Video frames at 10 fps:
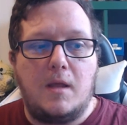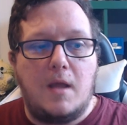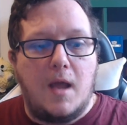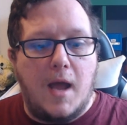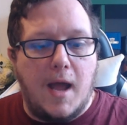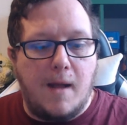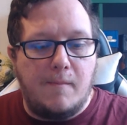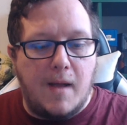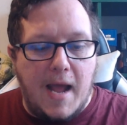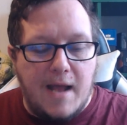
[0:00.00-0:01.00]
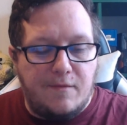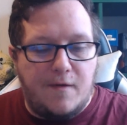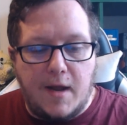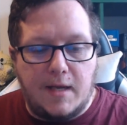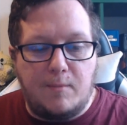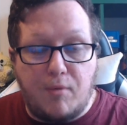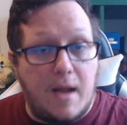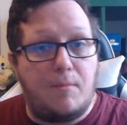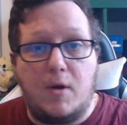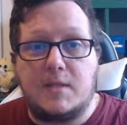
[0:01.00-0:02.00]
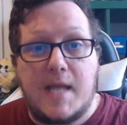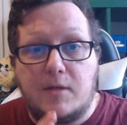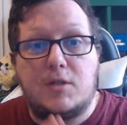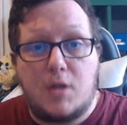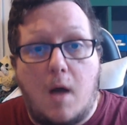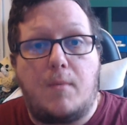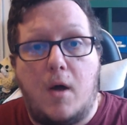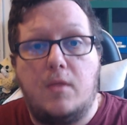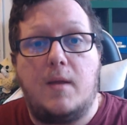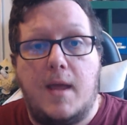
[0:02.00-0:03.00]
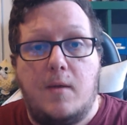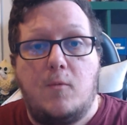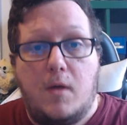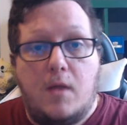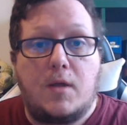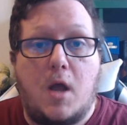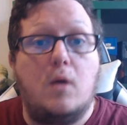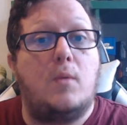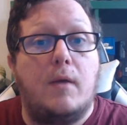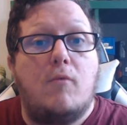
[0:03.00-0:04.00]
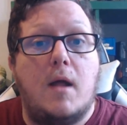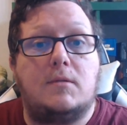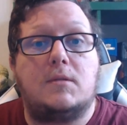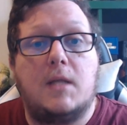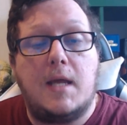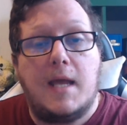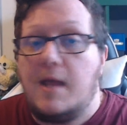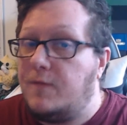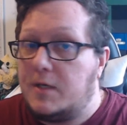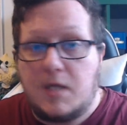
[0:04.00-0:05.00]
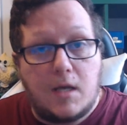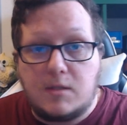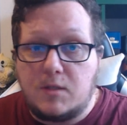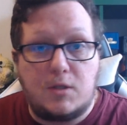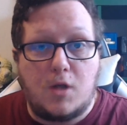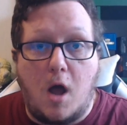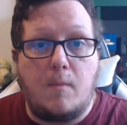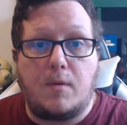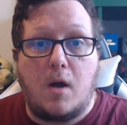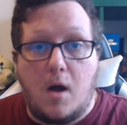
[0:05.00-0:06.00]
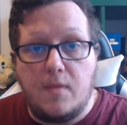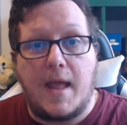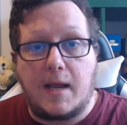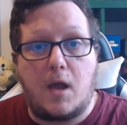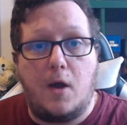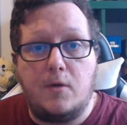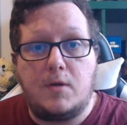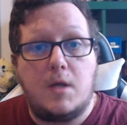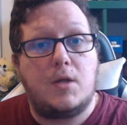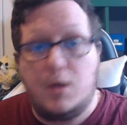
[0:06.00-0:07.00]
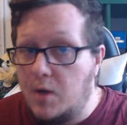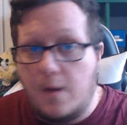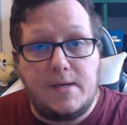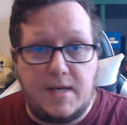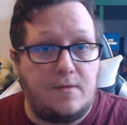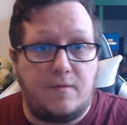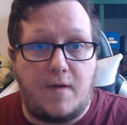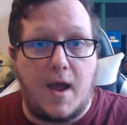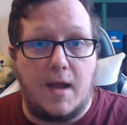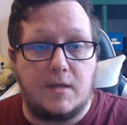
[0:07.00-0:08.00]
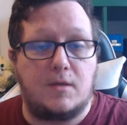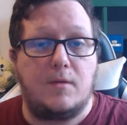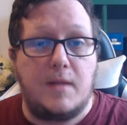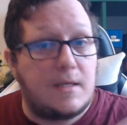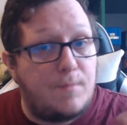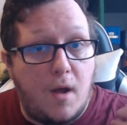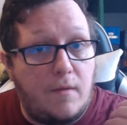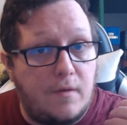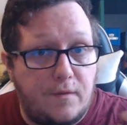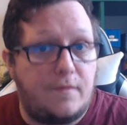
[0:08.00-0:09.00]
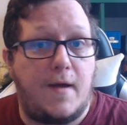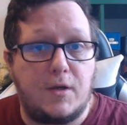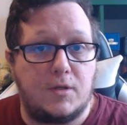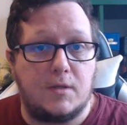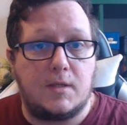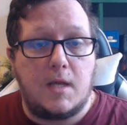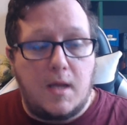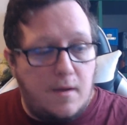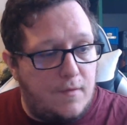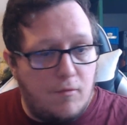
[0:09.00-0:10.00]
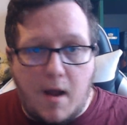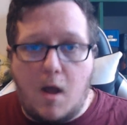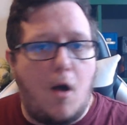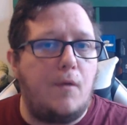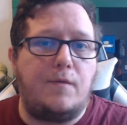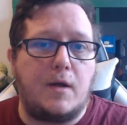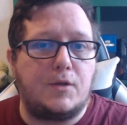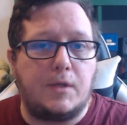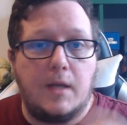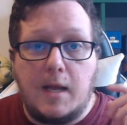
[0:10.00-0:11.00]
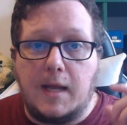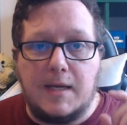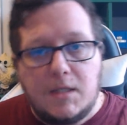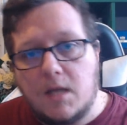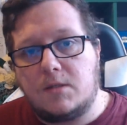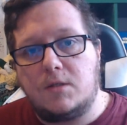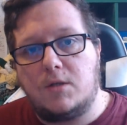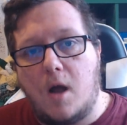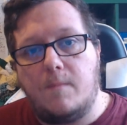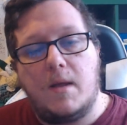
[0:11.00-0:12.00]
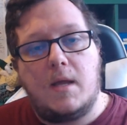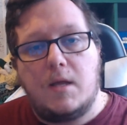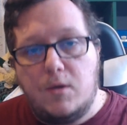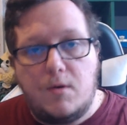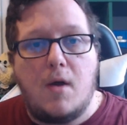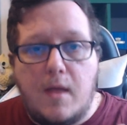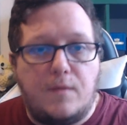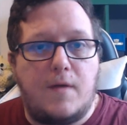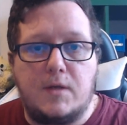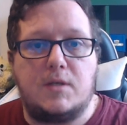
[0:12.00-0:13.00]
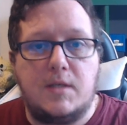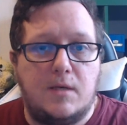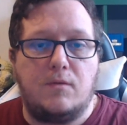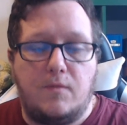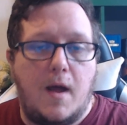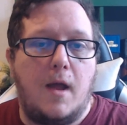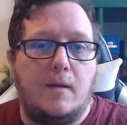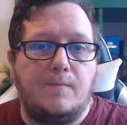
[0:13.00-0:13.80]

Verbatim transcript: Um, and finally, breakpoints, they'll stop on the on the code when it runs. If it doesn't stop on that code, you know it didn't fire. So that's perfect for functions. If you write a whole function and it doesn't stop, you know that function didn't fire.